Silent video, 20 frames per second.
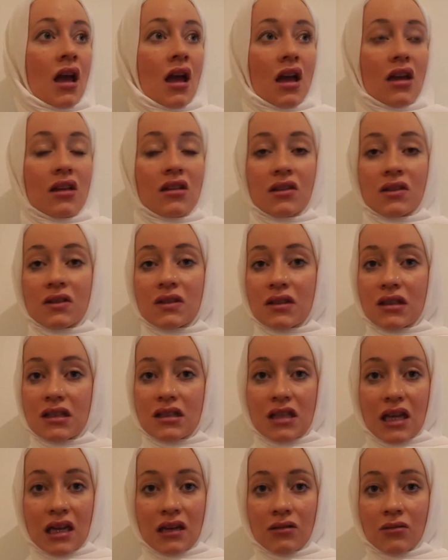and just in
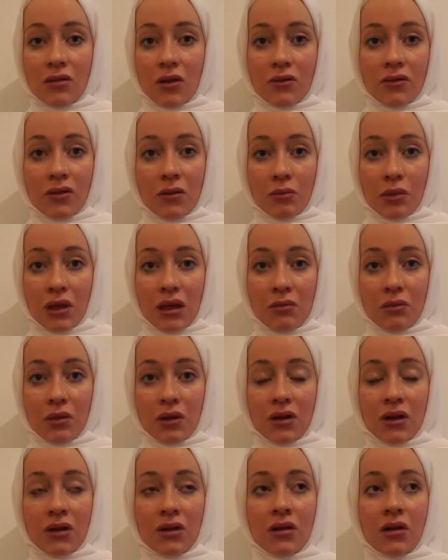general for people,
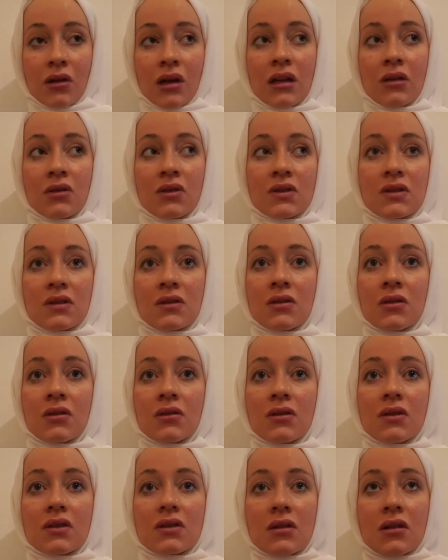you know. And also
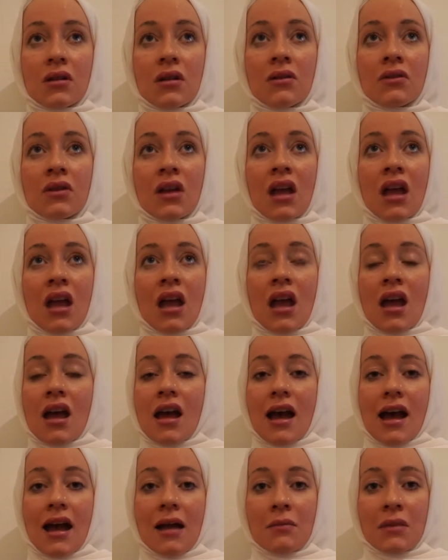to sort of,
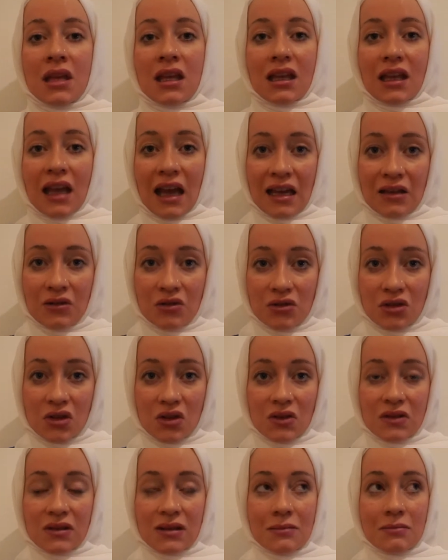I mean, can you
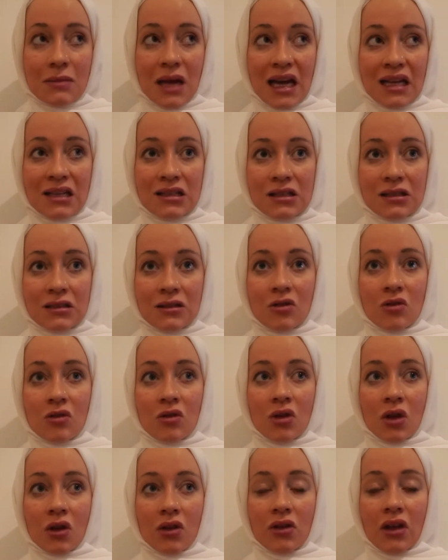just imagine to
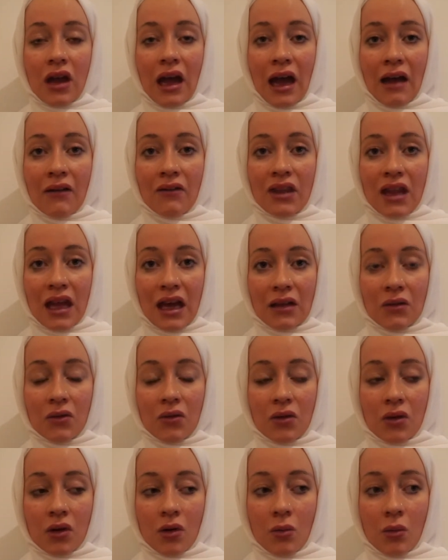not have that
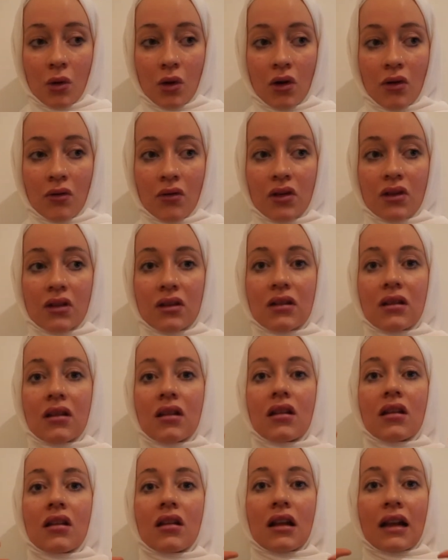form of
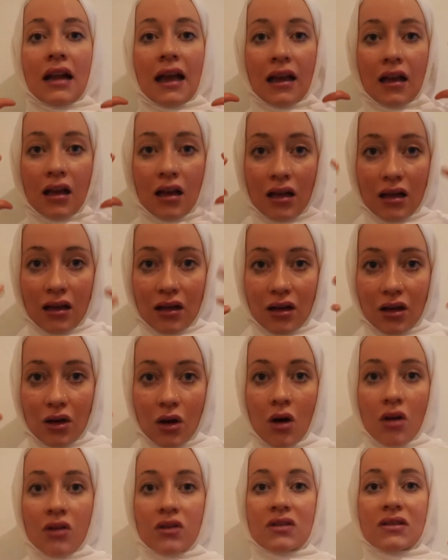like
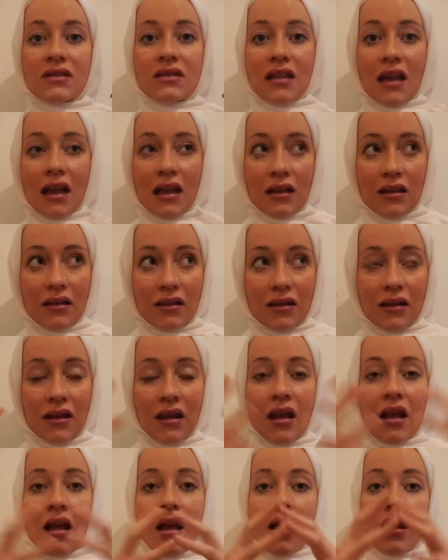constant,
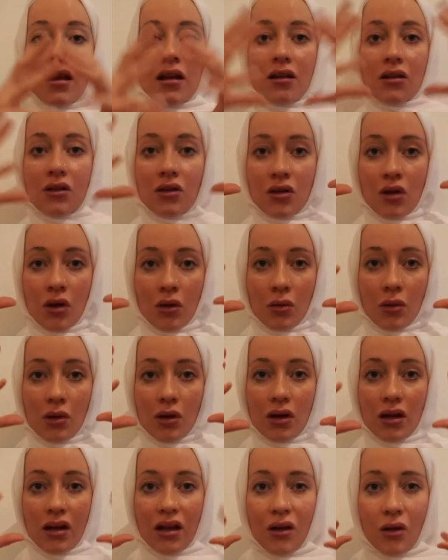you know,
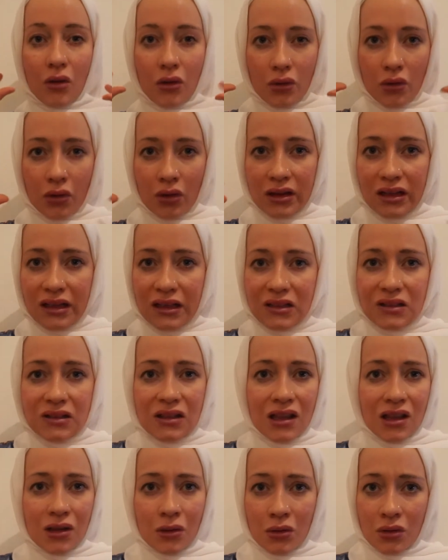all these
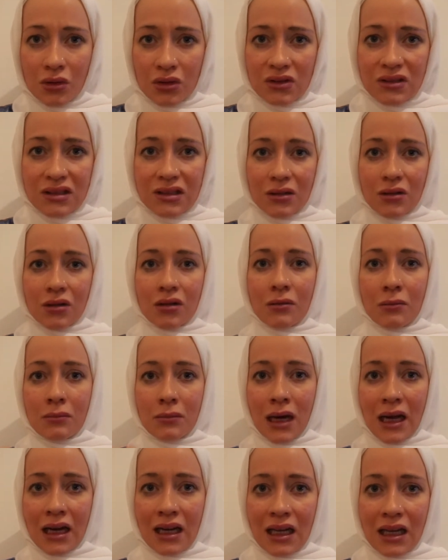thoughts on
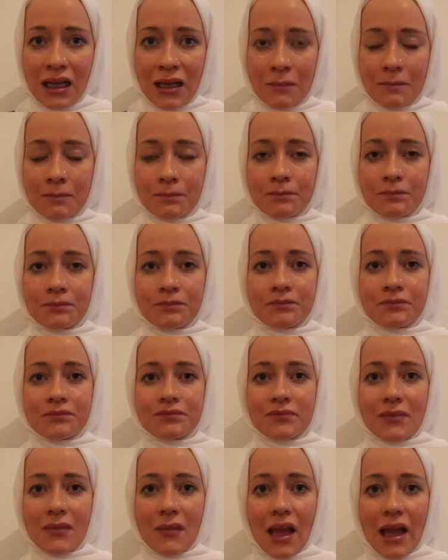money?
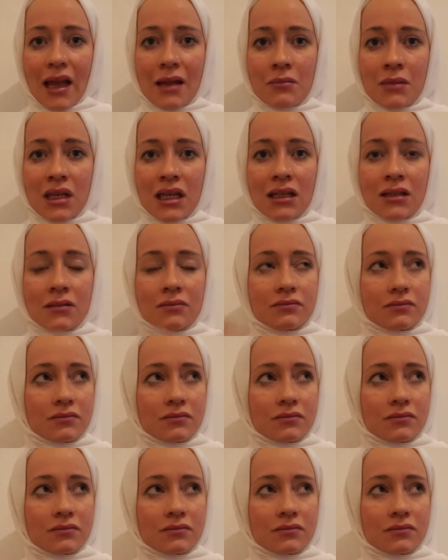I mean,